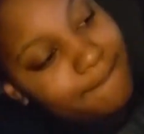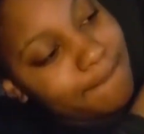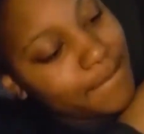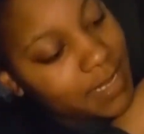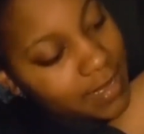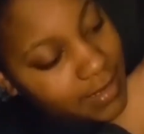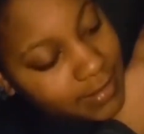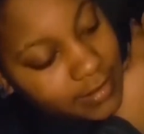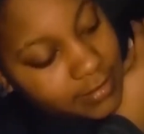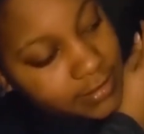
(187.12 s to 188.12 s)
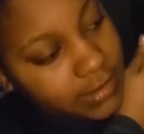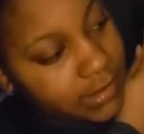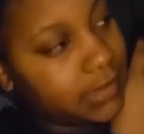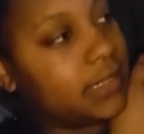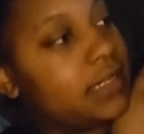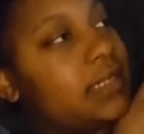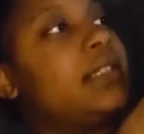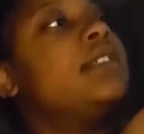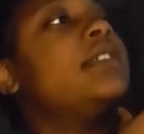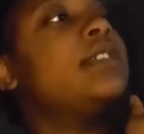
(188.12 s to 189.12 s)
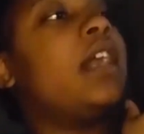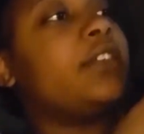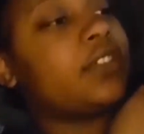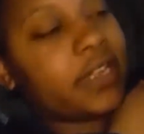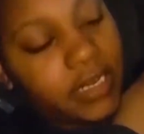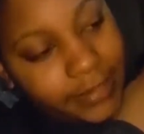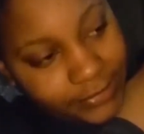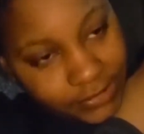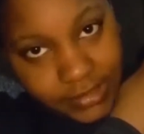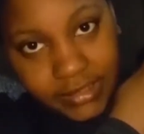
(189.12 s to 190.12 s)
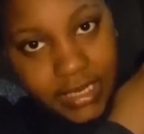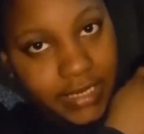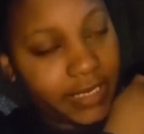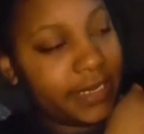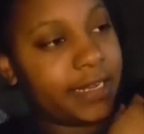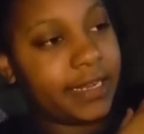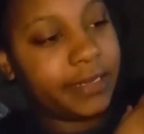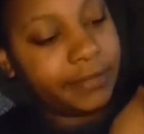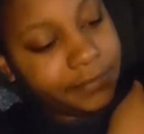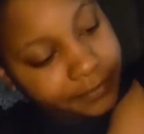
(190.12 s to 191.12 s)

But yeah, it looks good. I'll try it on in just a second, and